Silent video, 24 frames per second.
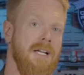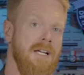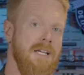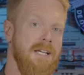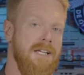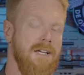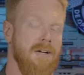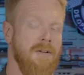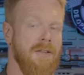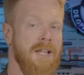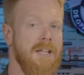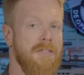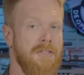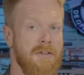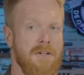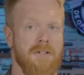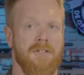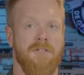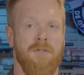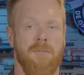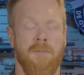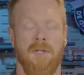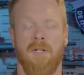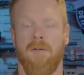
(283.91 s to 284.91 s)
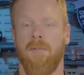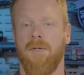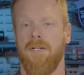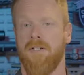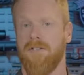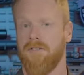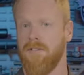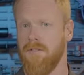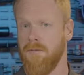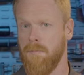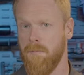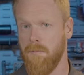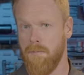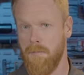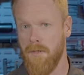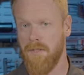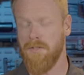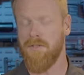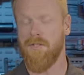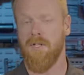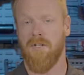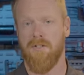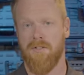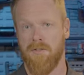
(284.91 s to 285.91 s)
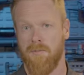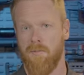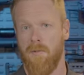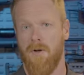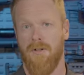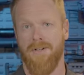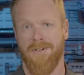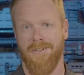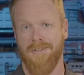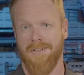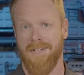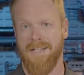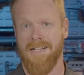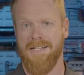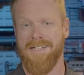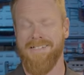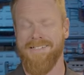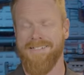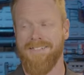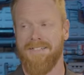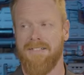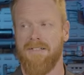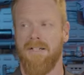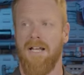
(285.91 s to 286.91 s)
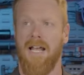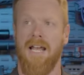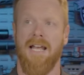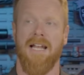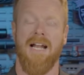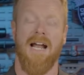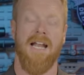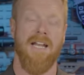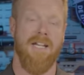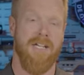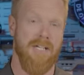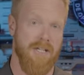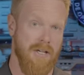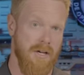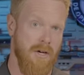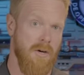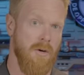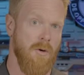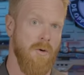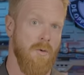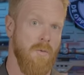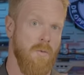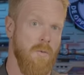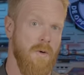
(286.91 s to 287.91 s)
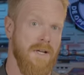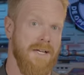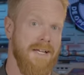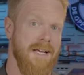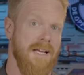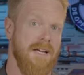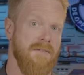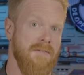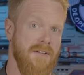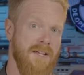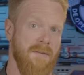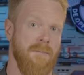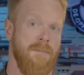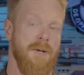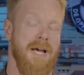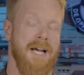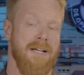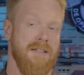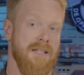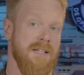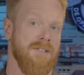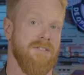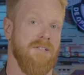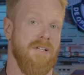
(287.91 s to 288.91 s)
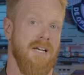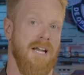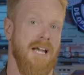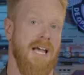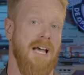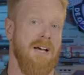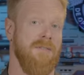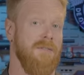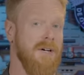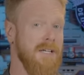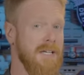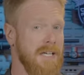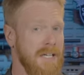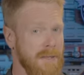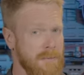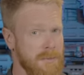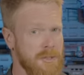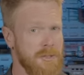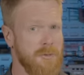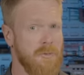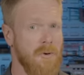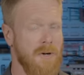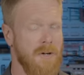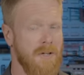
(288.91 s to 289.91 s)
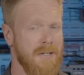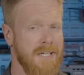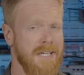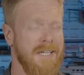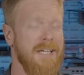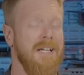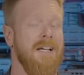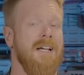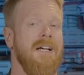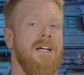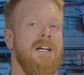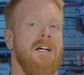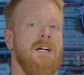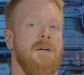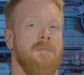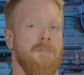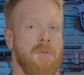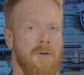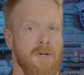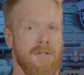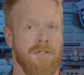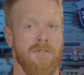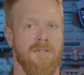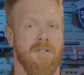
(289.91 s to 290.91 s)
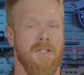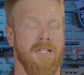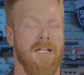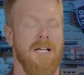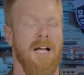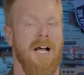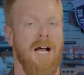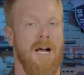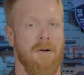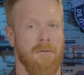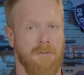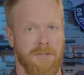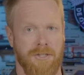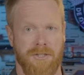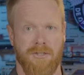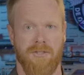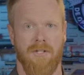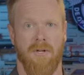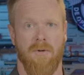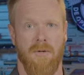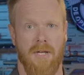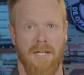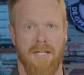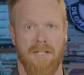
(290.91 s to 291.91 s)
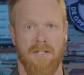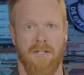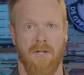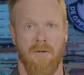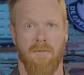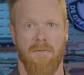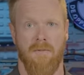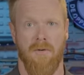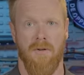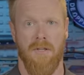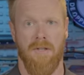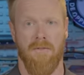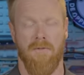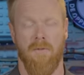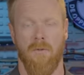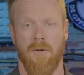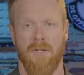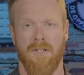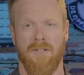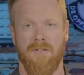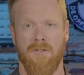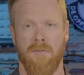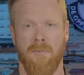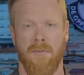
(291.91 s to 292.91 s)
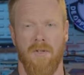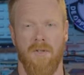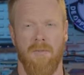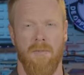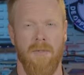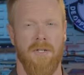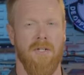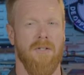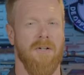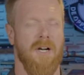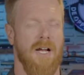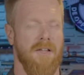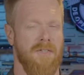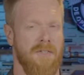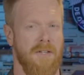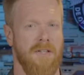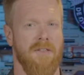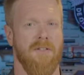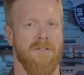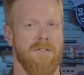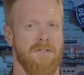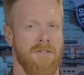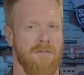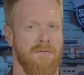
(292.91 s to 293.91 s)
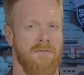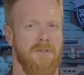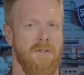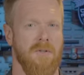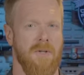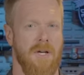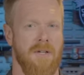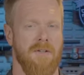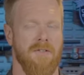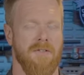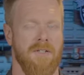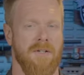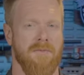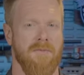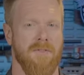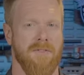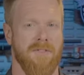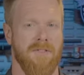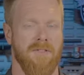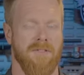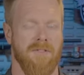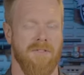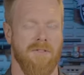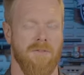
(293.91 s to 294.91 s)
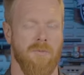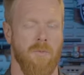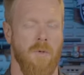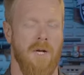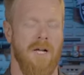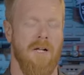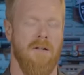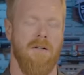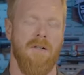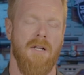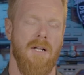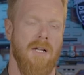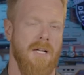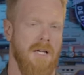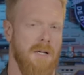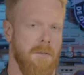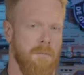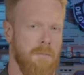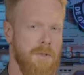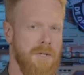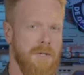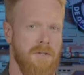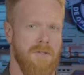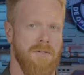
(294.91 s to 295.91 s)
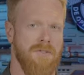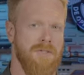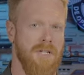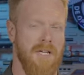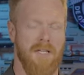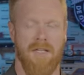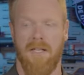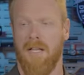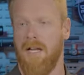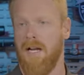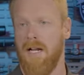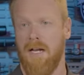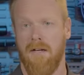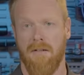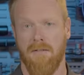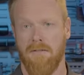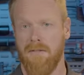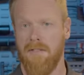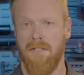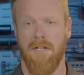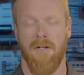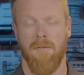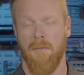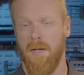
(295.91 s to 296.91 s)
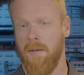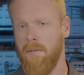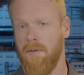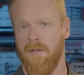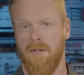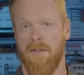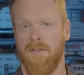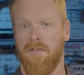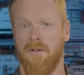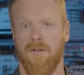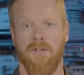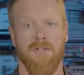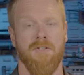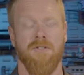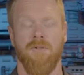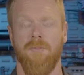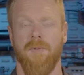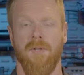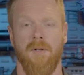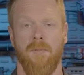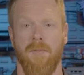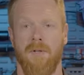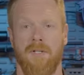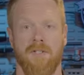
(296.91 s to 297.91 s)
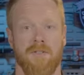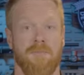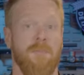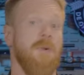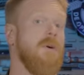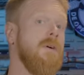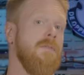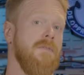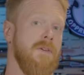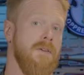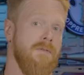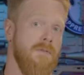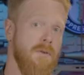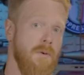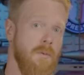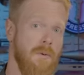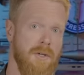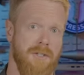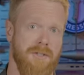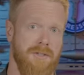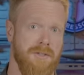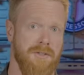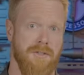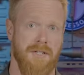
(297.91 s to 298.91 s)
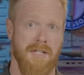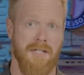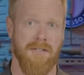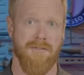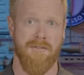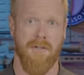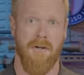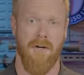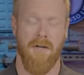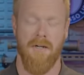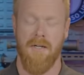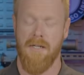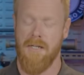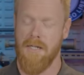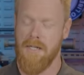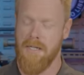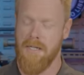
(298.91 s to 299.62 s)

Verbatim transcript: You know, that 32 millimeter is a much smaller lens, and I know what kind of impact that's going to have on image quality. Personally, I would just go ahead and go for the 42 millimeter. I think there's a few other differences as well, but you can check that out. You know, maybe the 32 millimeter is perfect for what your needs are.